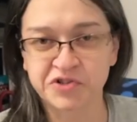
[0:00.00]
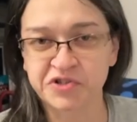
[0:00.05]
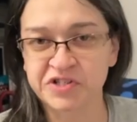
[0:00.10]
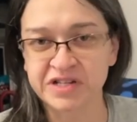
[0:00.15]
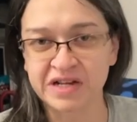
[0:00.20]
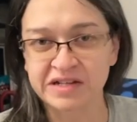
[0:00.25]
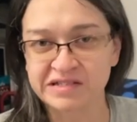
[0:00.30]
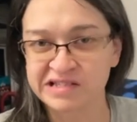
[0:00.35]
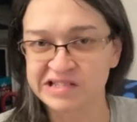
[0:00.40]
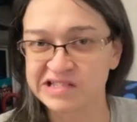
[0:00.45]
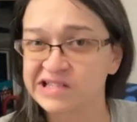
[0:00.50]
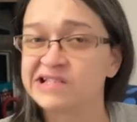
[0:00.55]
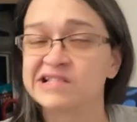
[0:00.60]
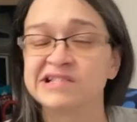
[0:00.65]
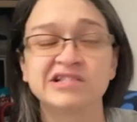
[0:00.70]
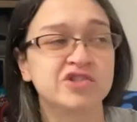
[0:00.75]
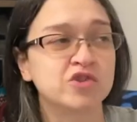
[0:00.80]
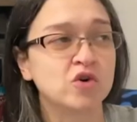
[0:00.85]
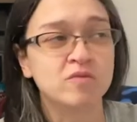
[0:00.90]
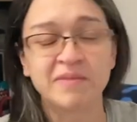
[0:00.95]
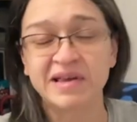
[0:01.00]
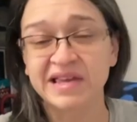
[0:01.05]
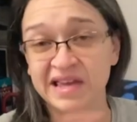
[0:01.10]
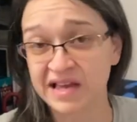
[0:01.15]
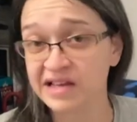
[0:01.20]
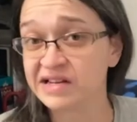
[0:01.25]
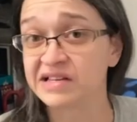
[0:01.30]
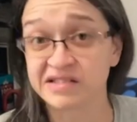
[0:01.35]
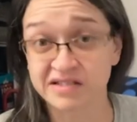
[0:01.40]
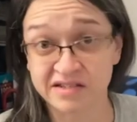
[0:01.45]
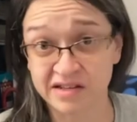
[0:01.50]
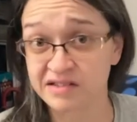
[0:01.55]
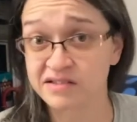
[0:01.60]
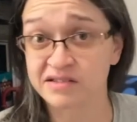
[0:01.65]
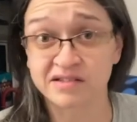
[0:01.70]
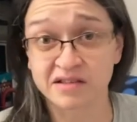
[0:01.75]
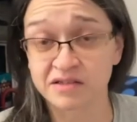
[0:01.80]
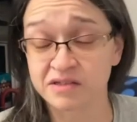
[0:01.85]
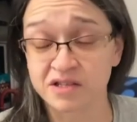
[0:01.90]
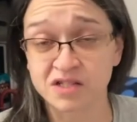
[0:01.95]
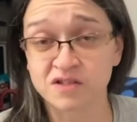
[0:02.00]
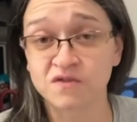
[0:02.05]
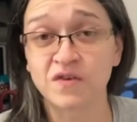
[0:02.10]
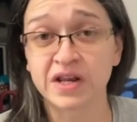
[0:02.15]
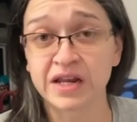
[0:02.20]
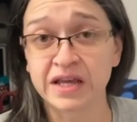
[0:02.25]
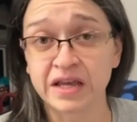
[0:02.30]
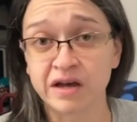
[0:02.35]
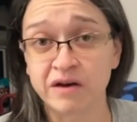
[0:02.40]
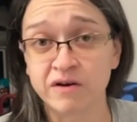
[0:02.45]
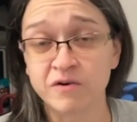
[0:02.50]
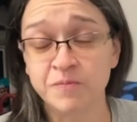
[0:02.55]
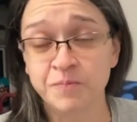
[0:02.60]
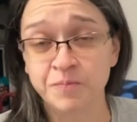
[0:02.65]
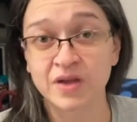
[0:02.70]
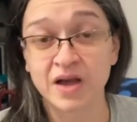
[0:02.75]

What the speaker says: sentences don't make any sense in this video.